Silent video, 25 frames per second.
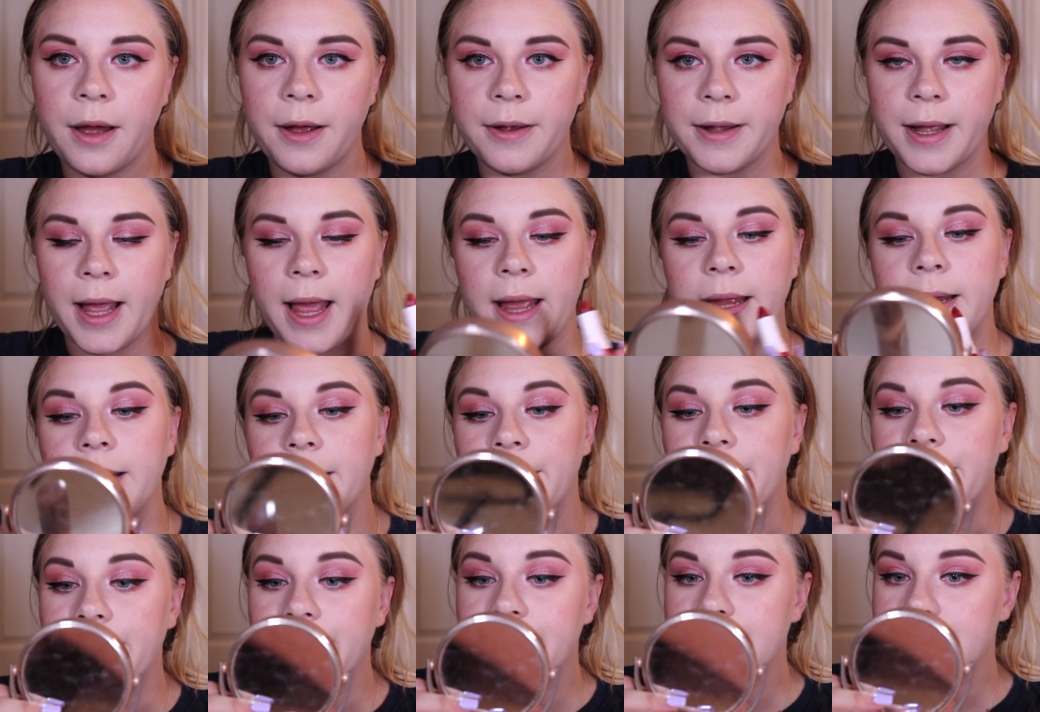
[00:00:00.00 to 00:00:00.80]
Okay,
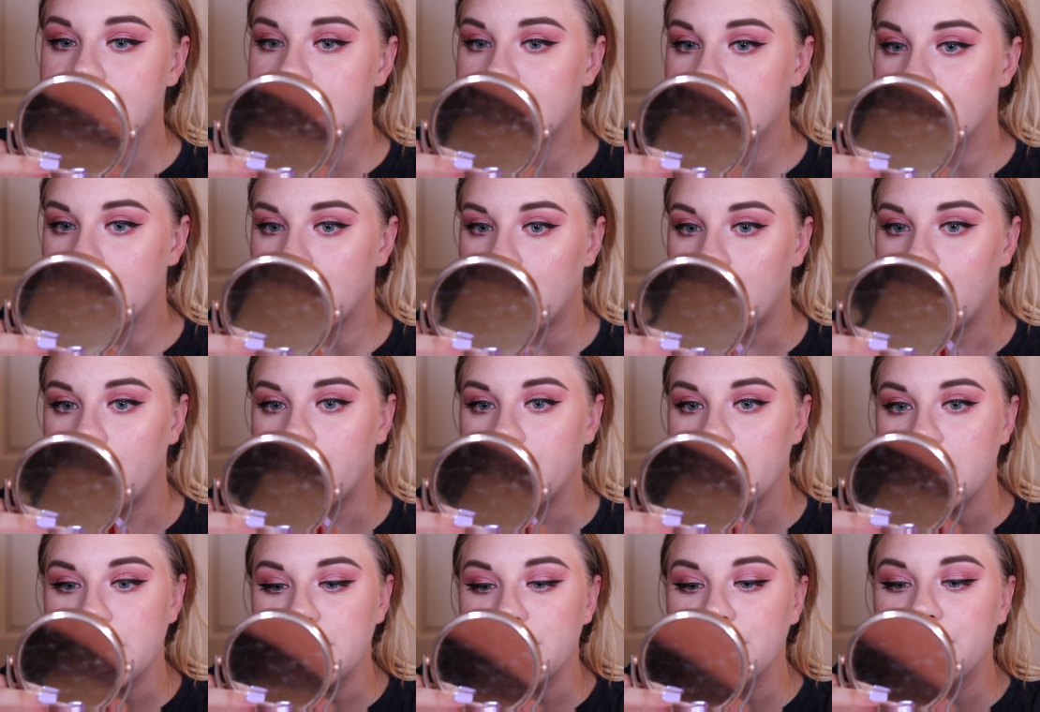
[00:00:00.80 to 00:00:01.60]
let's
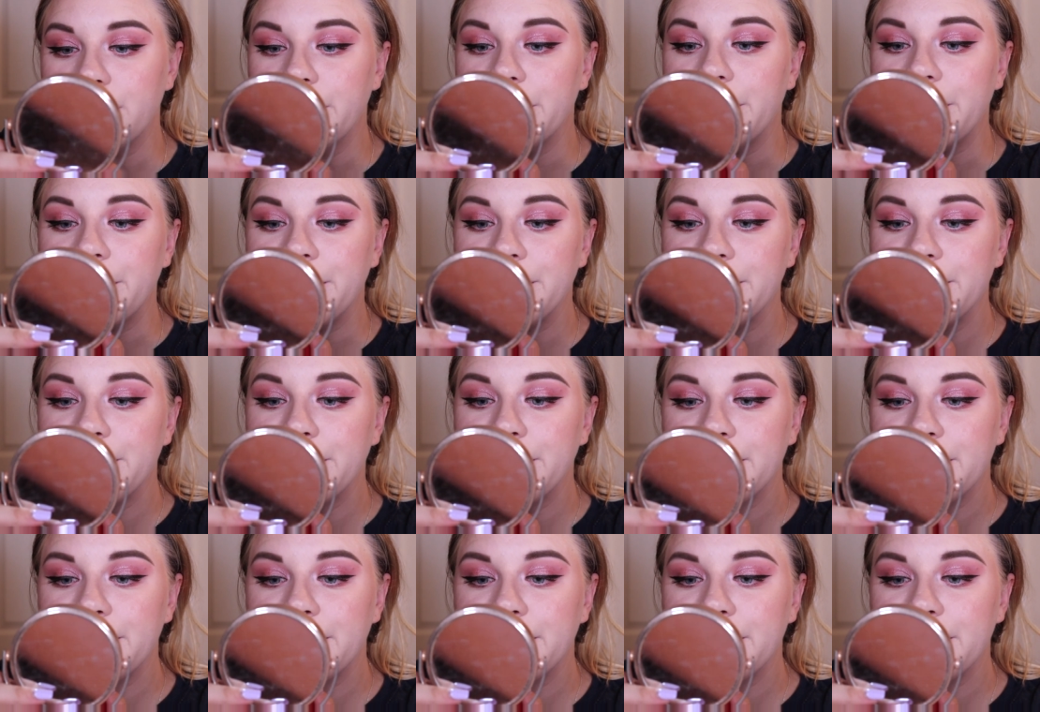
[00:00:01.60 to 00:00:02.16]
pop this on.